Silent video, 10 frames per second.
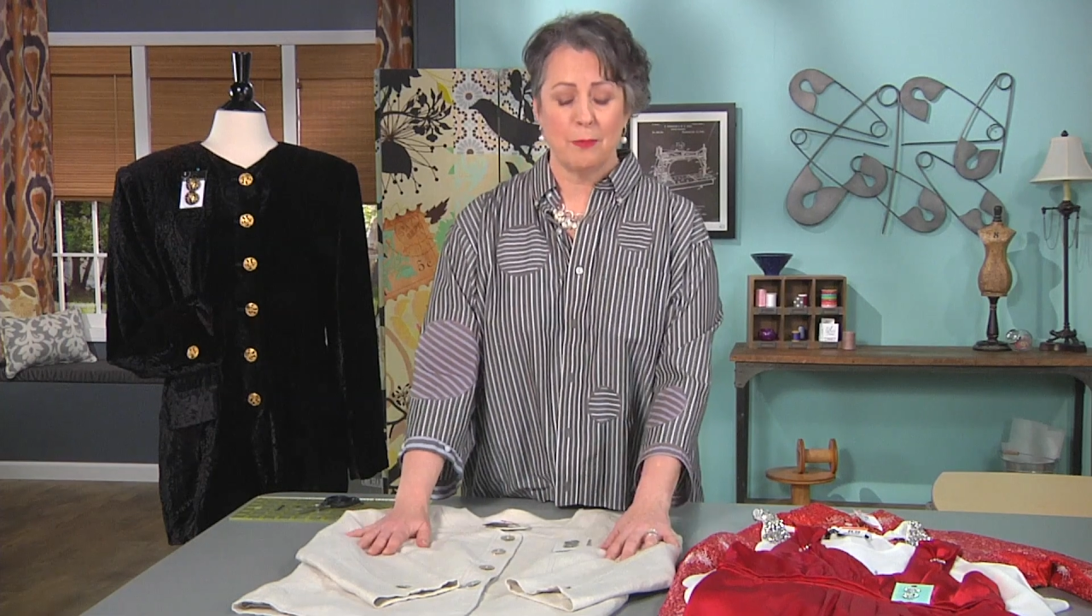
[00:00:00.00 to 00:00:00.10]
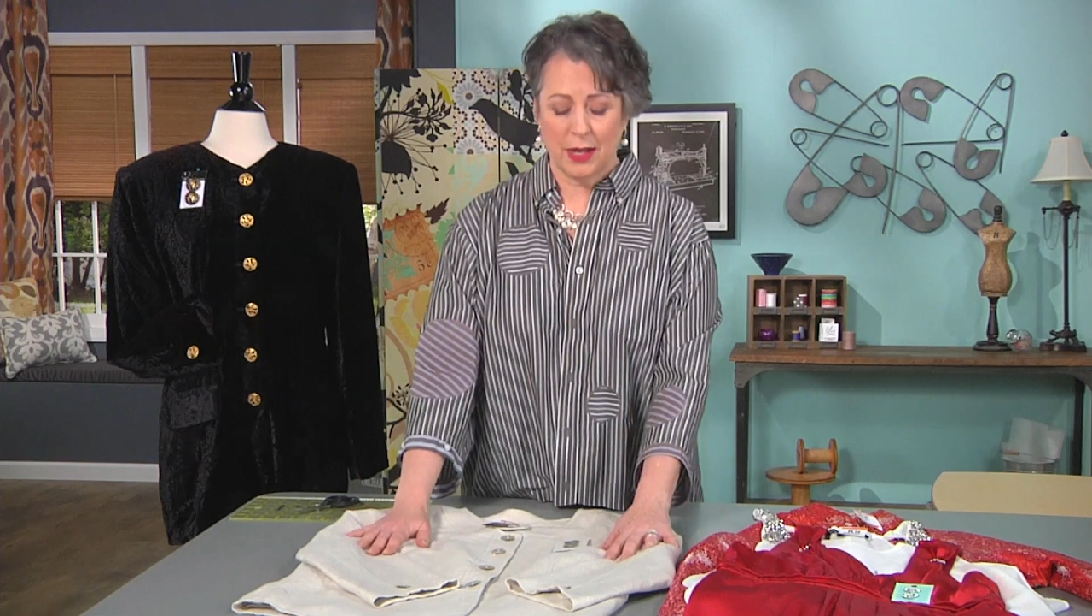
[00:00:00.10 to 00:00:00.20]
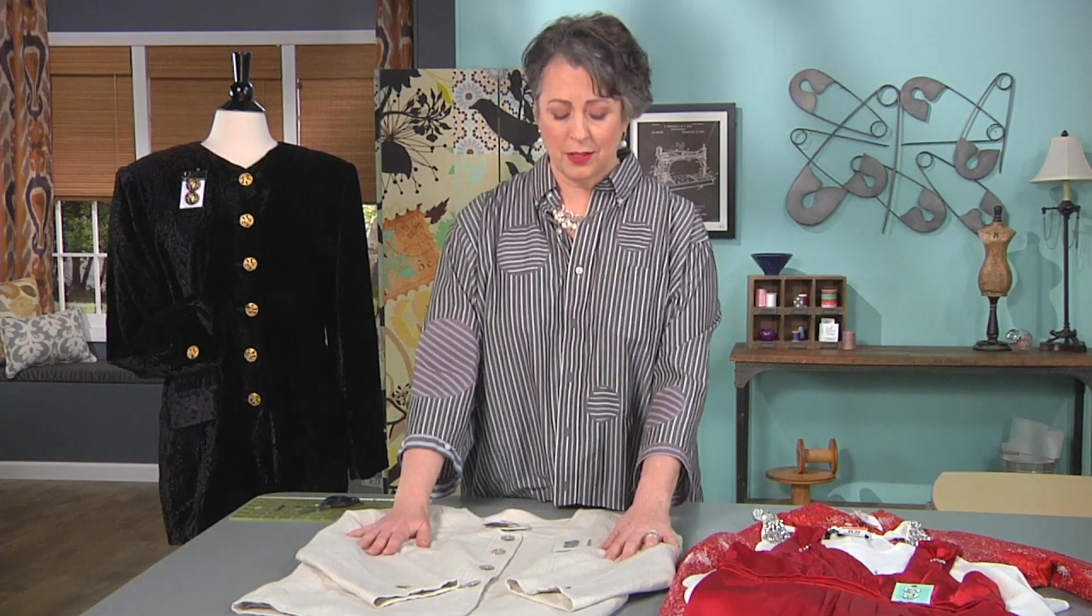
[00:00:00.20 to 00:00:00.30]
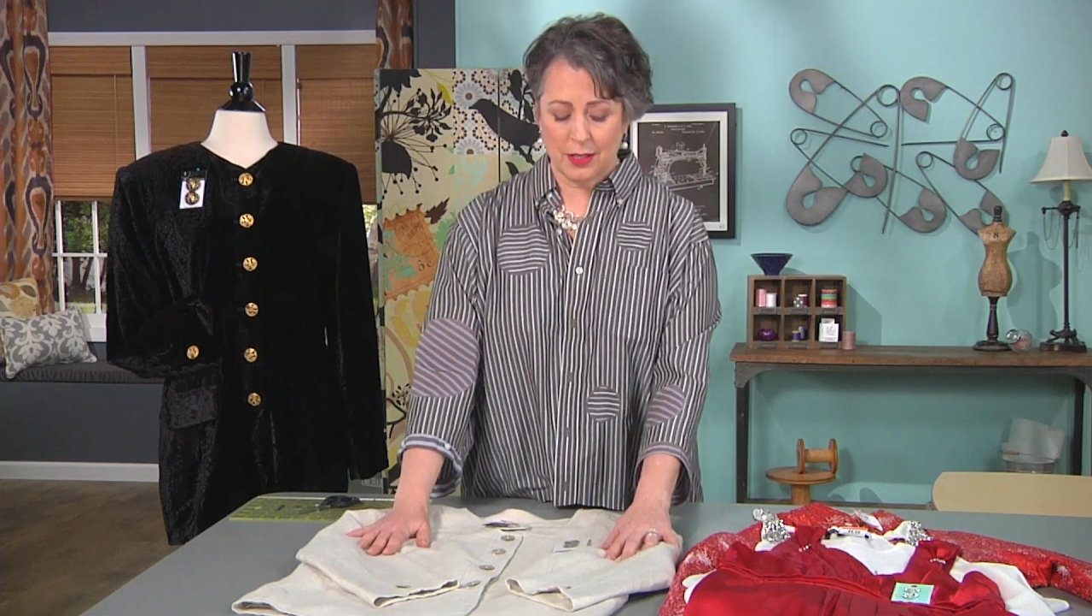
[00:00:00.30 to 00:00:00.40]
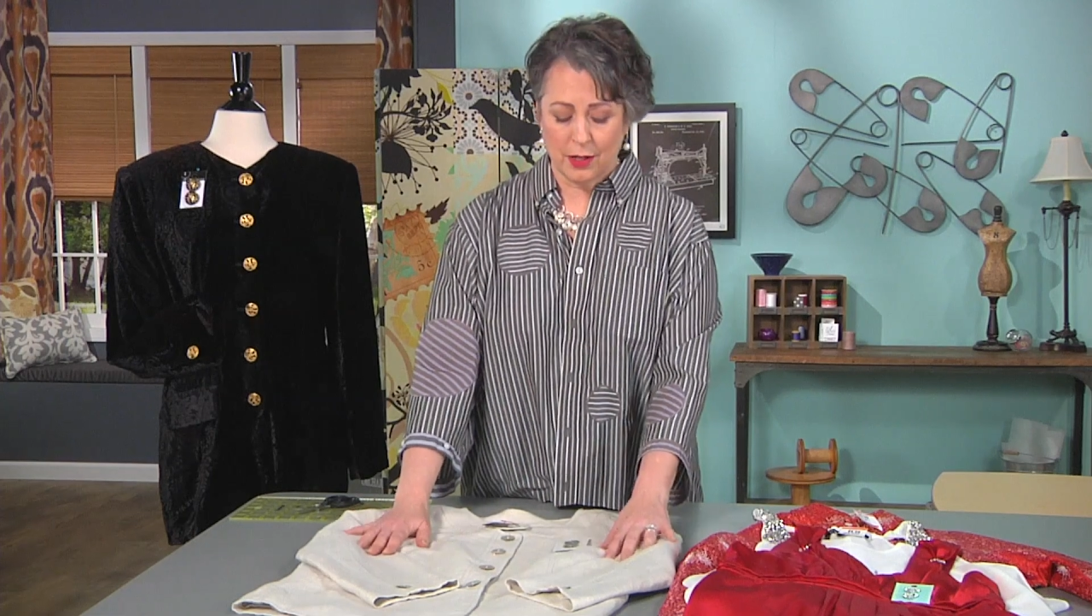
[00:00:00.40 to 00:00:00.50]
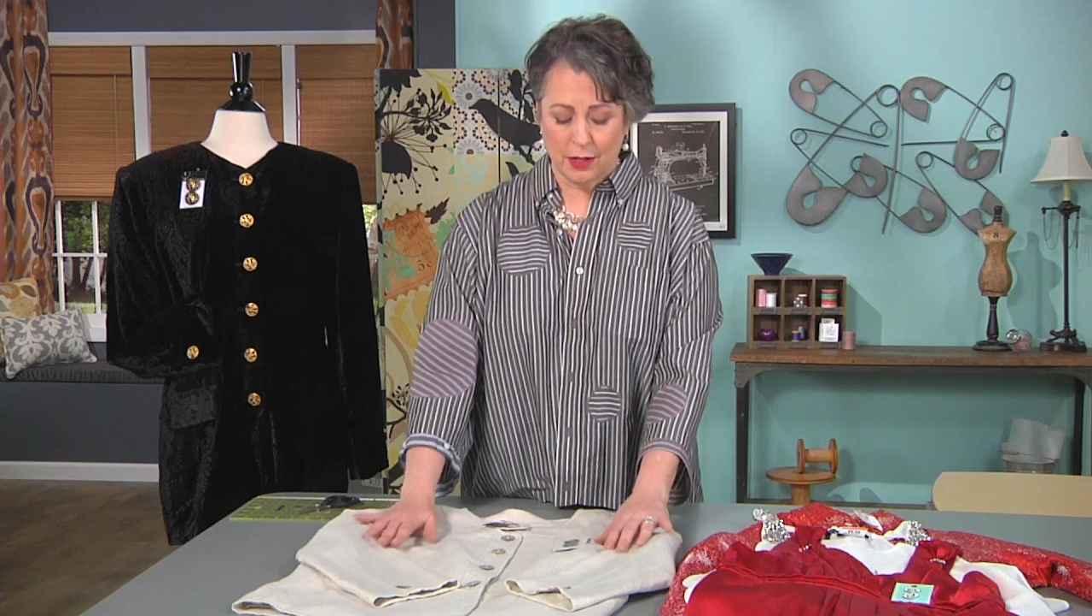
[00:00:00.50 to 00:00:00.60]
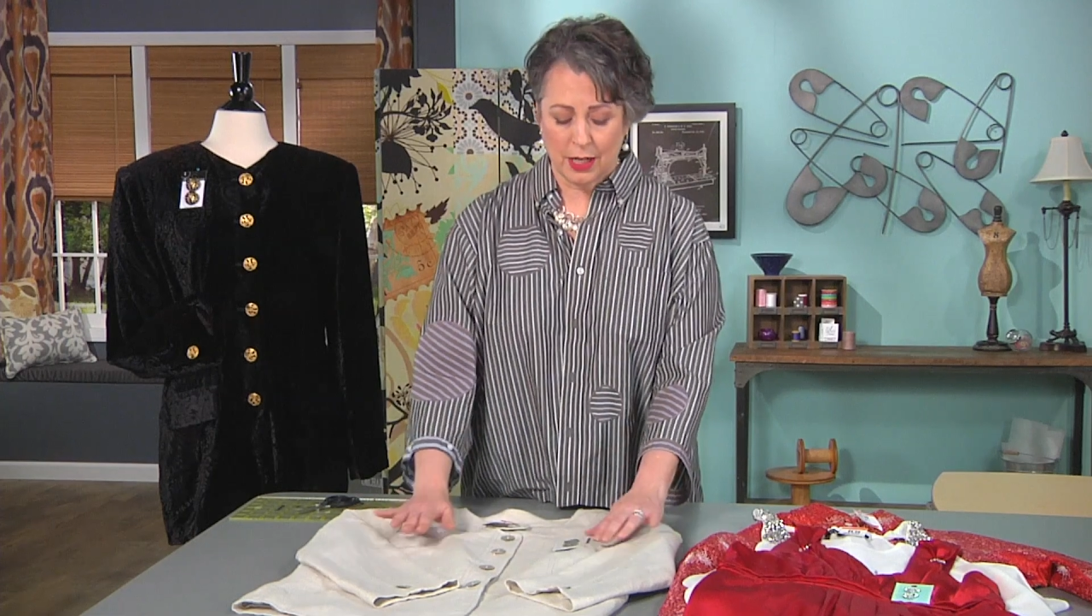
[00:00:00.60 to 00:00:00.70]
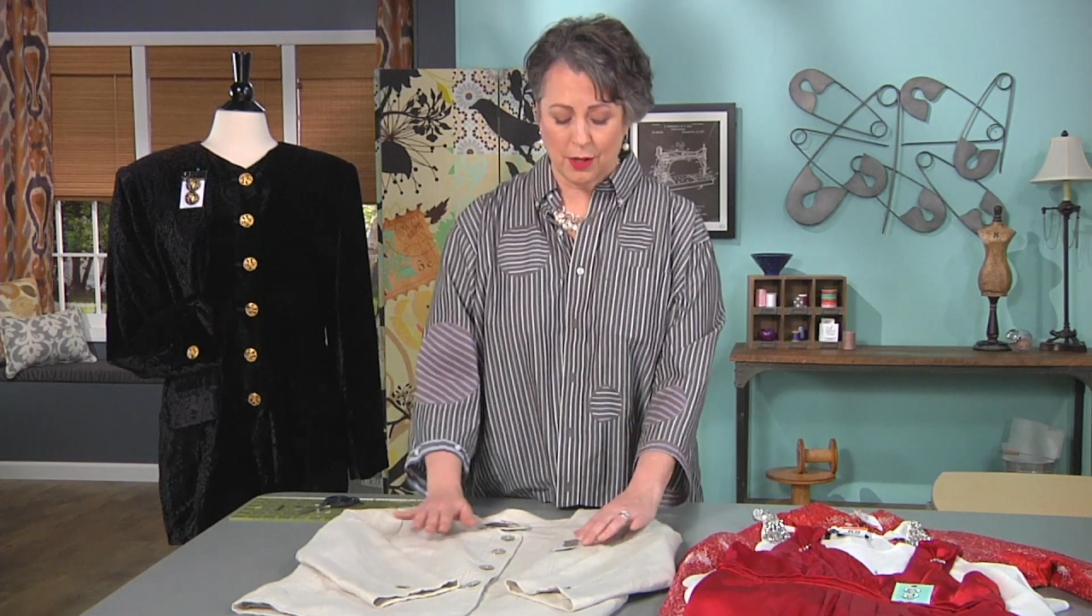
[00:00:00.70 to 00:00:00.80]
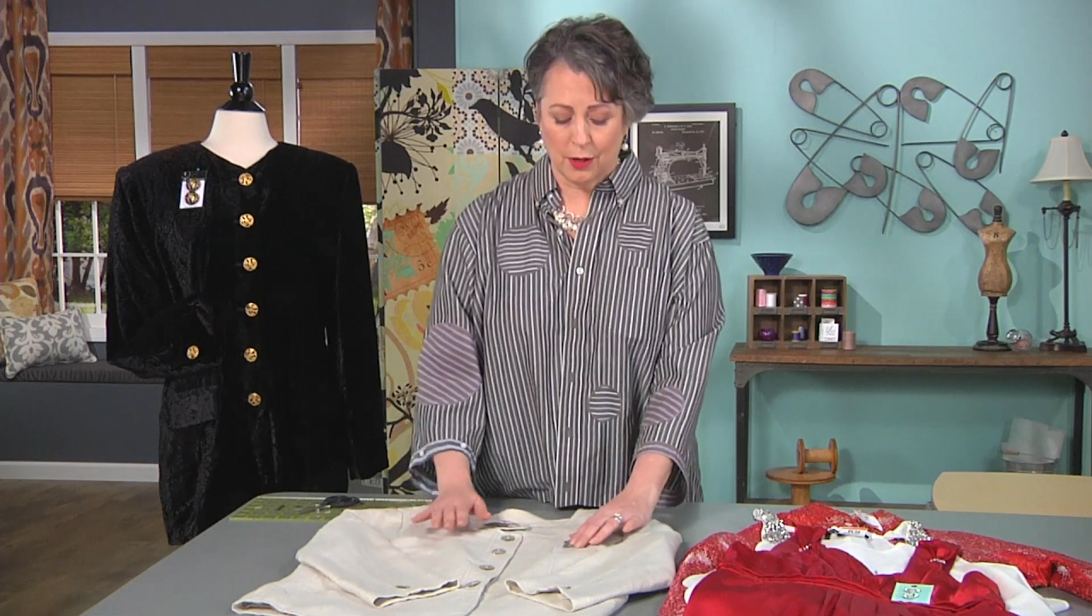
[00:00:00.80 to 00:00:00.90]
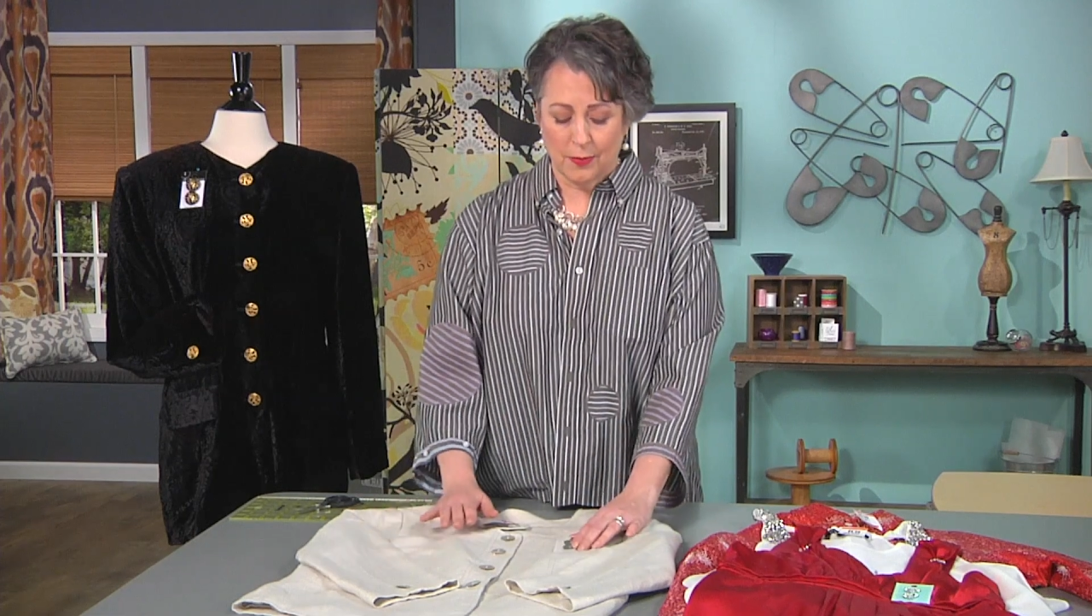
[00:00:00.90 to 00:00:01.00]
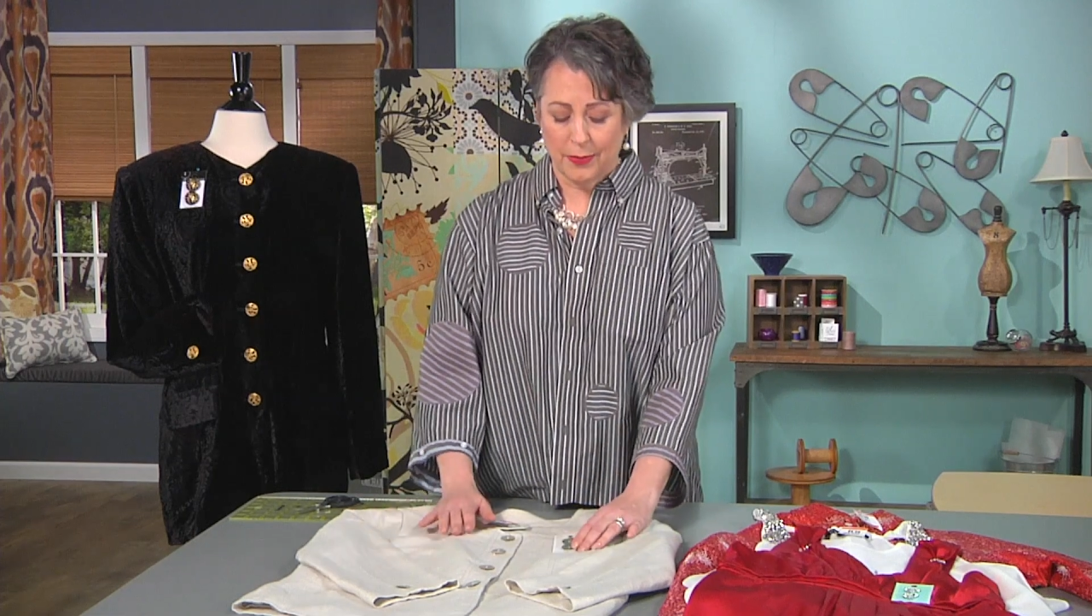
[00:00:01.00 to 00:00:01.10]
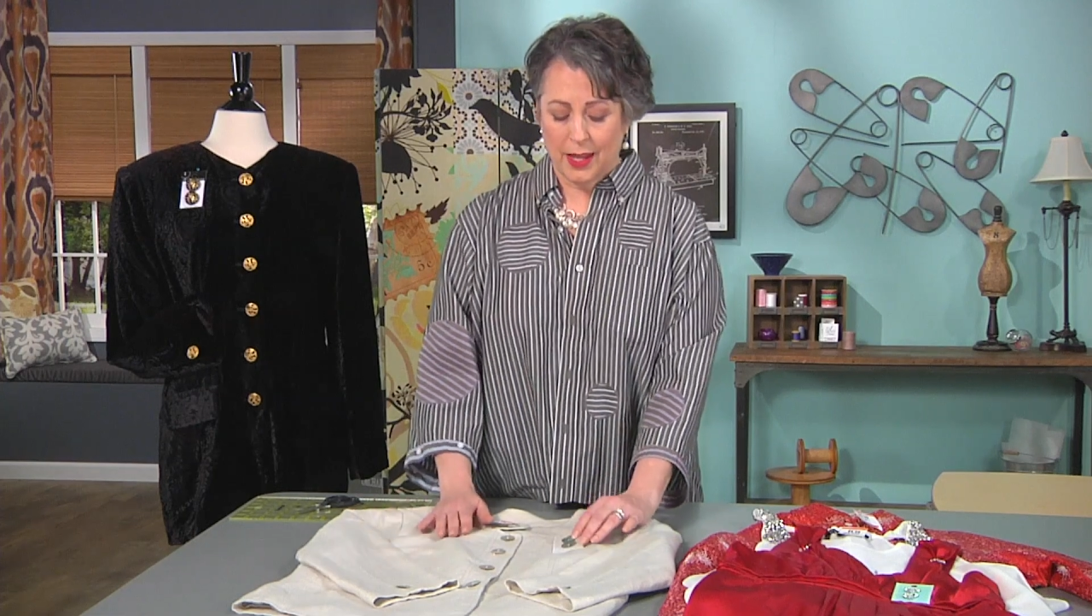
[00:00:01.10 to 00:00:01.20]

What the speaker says: buttons on here,